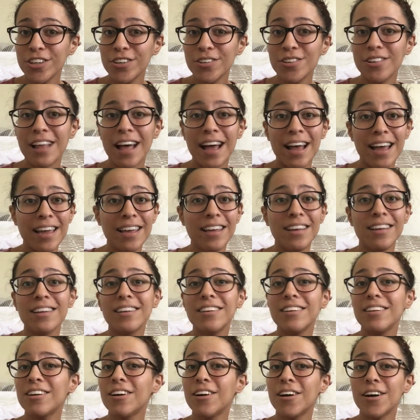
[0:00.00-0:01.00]
you like,
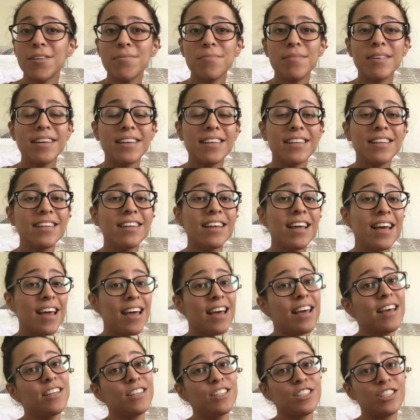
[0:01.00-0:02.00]
comment,
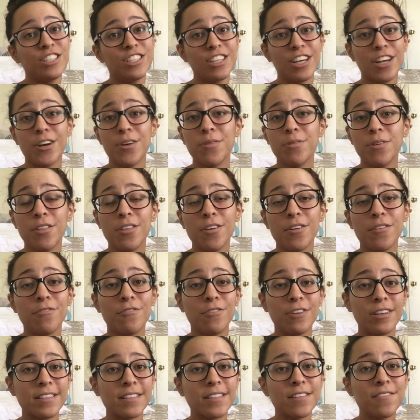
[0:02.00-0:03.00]
and share with your
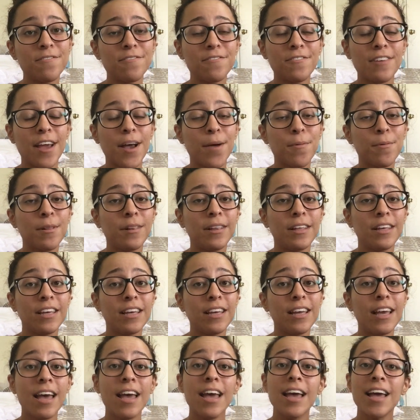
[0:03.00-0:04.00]
friends and
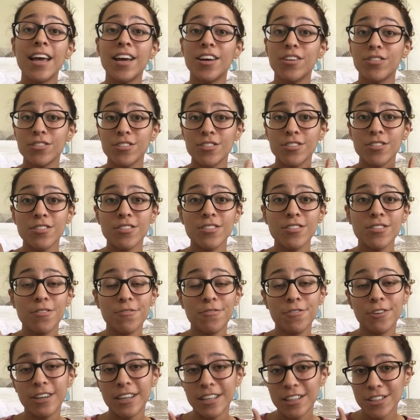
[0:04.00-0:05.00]
family. And also
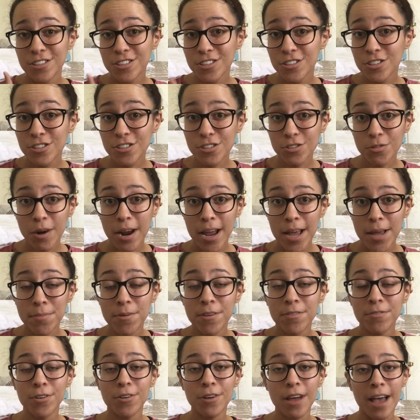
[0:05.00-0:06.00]
don't forget to subscribe
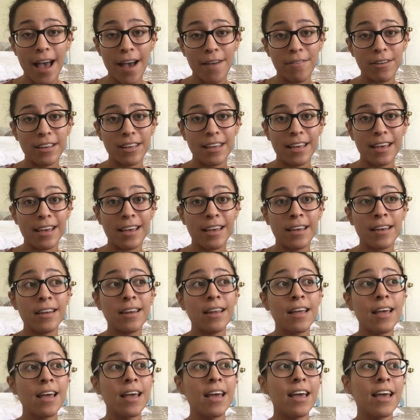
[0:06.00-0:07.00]
if you haven't yet.
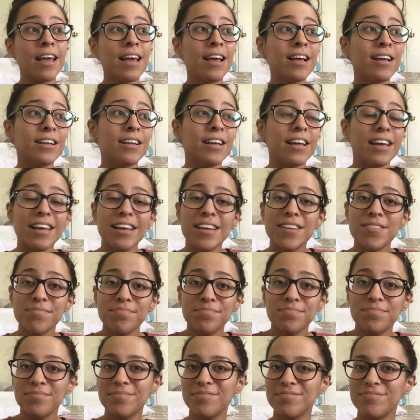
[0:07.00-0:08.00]

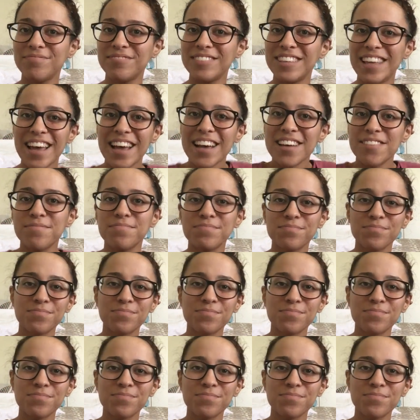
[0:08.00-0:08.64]
Yeah,